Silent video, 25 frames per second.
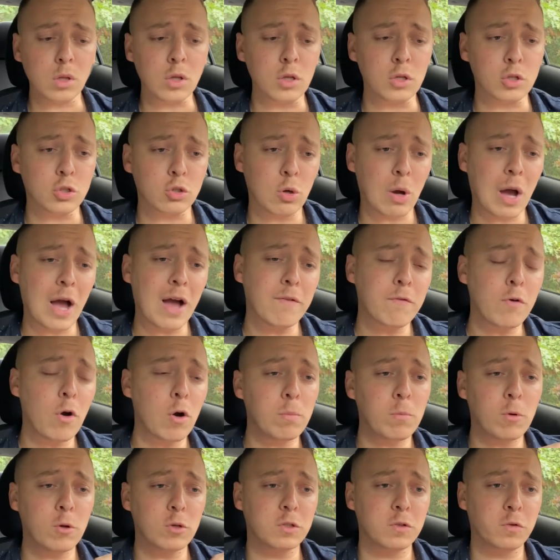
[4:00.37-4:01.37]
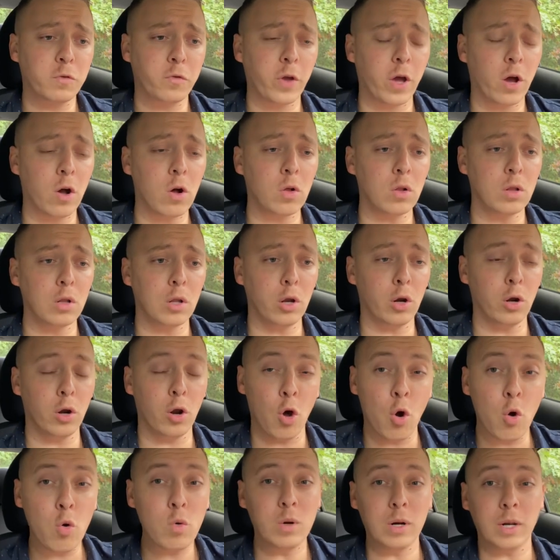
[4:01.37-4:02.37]
So I've almost felt
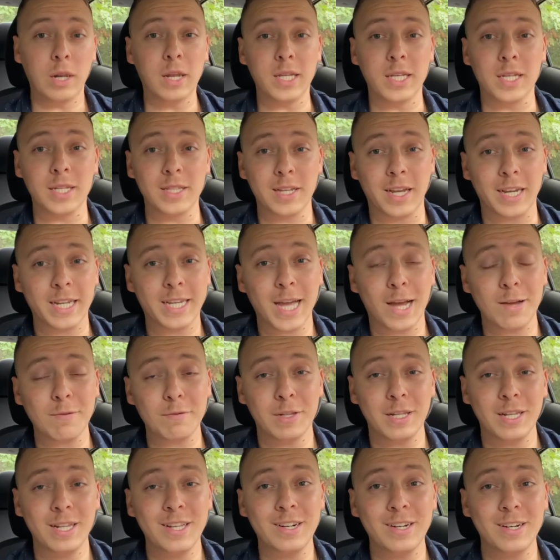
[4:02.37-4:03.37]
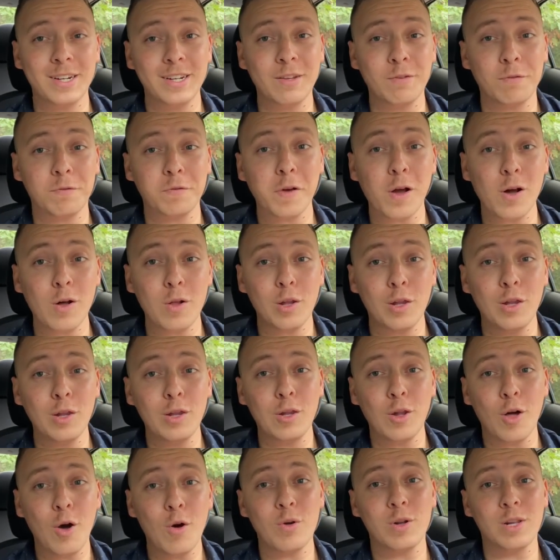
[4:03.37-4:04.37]
lonely. Like I've literally felt
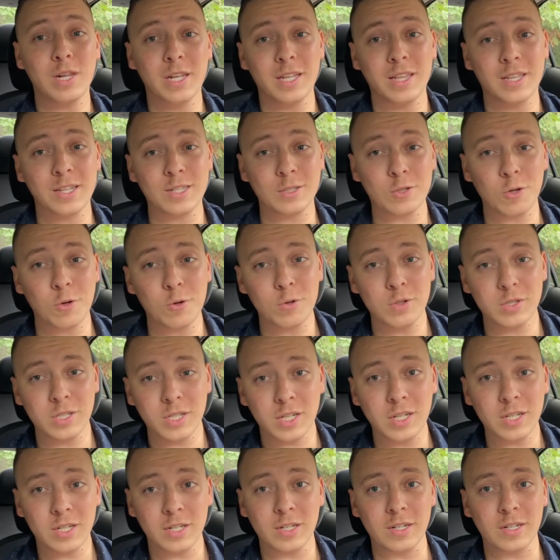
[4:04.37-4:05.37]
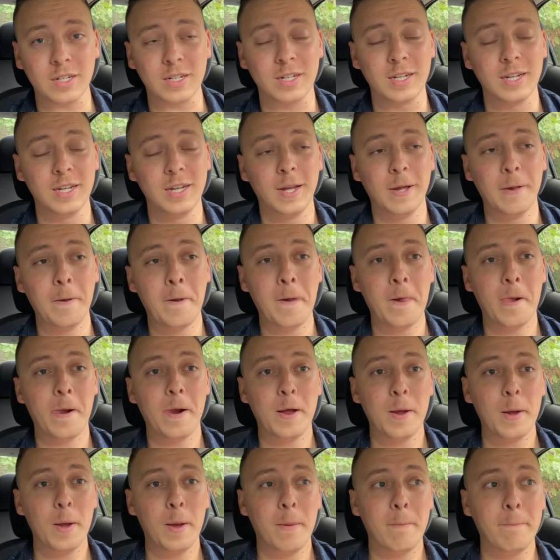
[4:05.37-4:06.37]
lonely this whole year
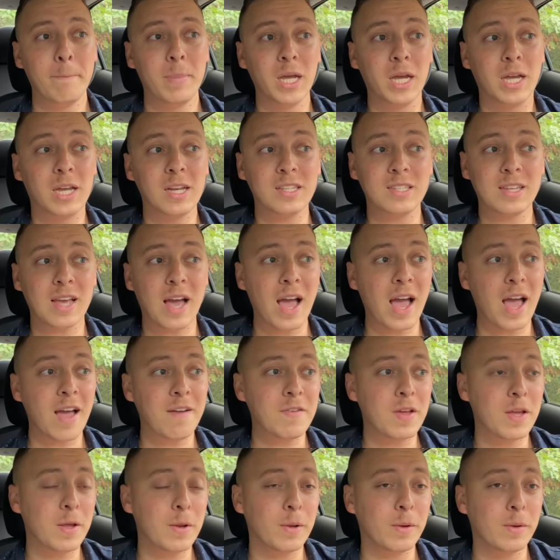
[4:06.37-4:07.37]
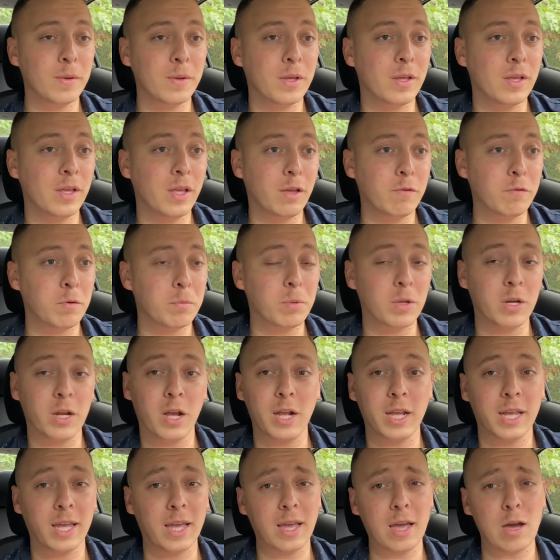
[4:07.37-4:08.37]
because I haven't even been
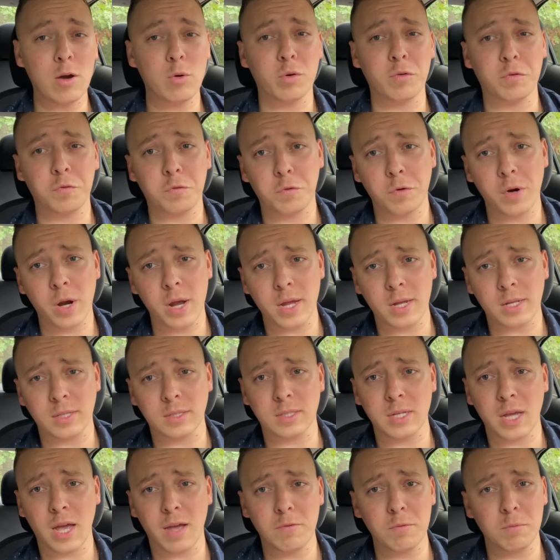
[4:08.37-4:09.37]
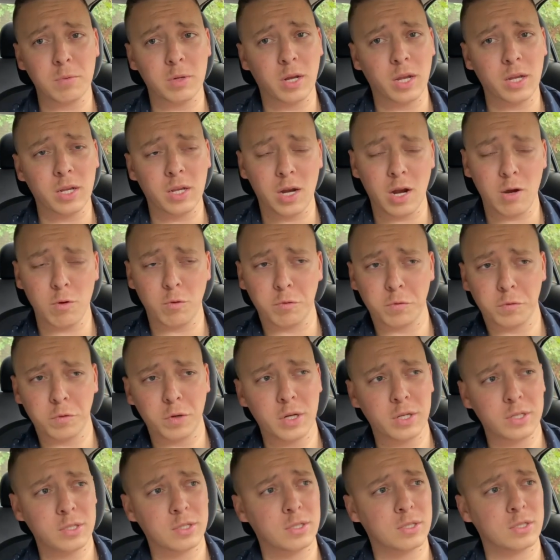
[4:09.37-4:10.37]
hanging out with friends. I haven't been hanging out with
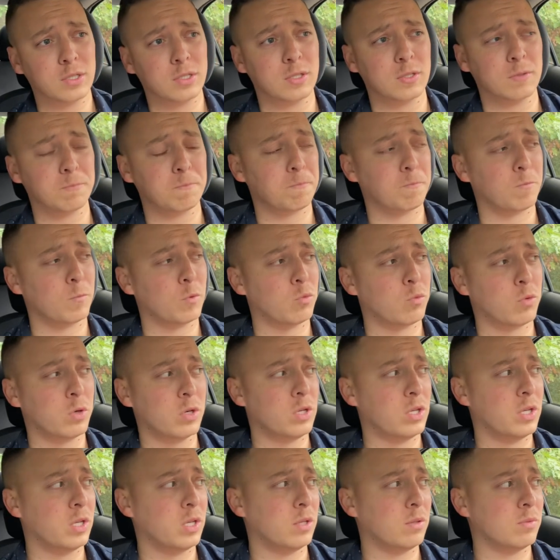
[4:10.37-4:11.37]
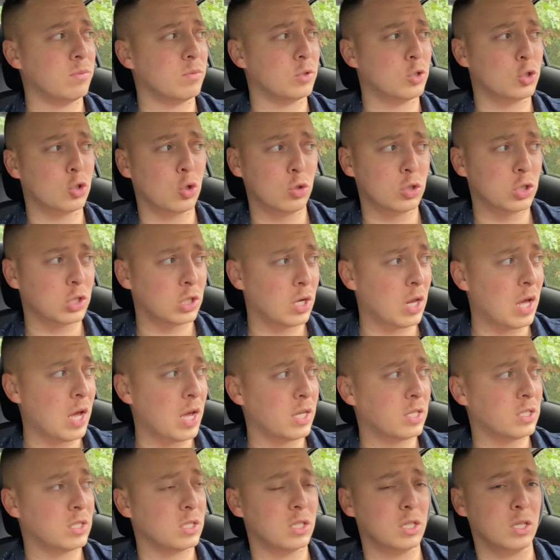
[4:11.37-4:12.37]
friends, really
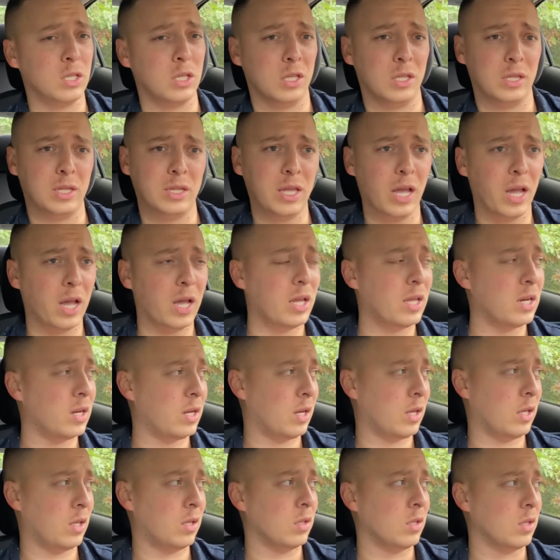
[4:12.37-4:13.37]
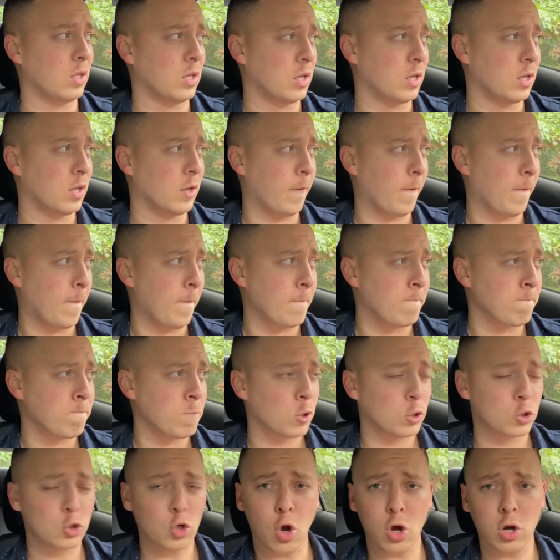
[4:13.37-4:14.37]
socializing, dating,
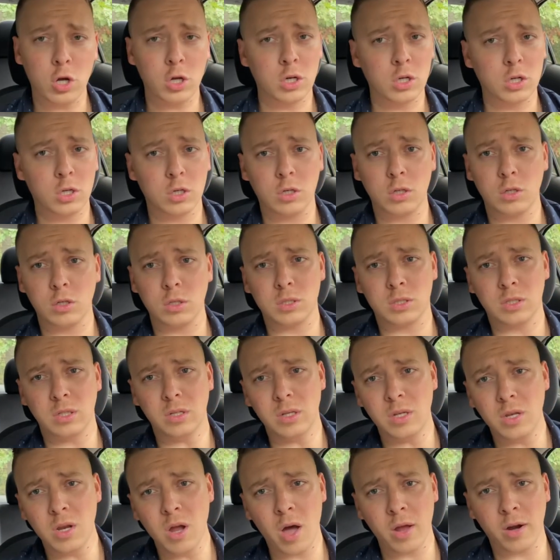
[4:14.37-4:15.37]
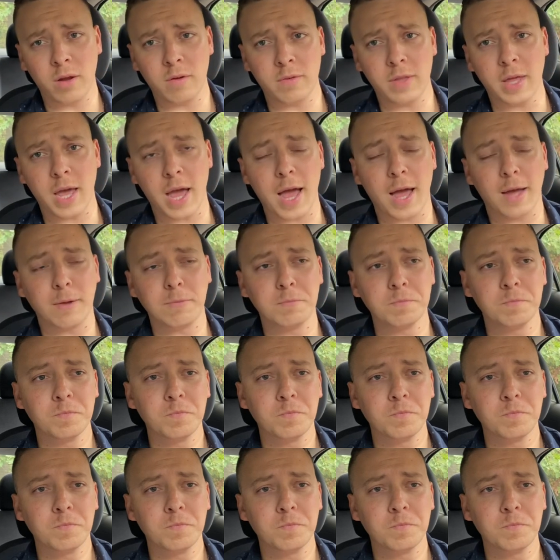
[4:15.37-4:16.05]
talking to girls, none of that.